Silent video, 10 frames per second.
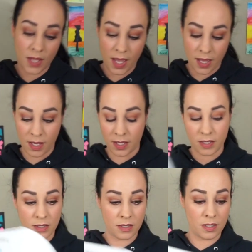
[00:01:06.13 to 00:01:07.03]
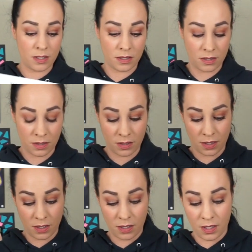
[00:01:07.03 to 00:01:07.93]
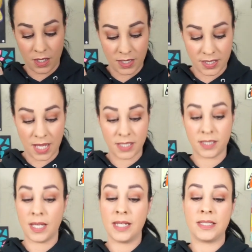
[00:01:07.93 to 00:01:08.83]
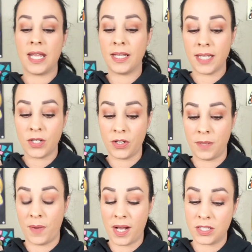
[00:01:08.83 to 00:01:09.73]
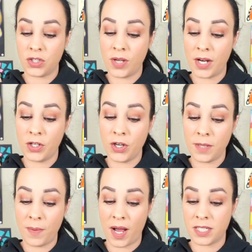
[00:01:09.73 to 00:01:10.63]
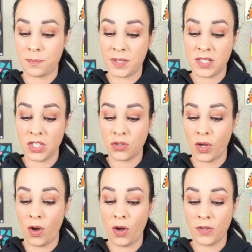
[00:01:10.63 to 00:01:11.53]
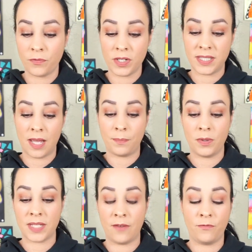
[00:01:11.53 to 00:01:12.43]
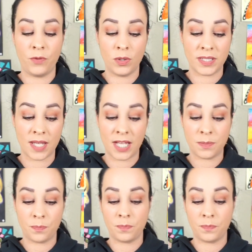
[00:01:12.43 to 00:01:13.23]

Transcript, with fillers: and it says Daily Goodie Box. You got a goodie box. Please enjoy all the free samples and full-size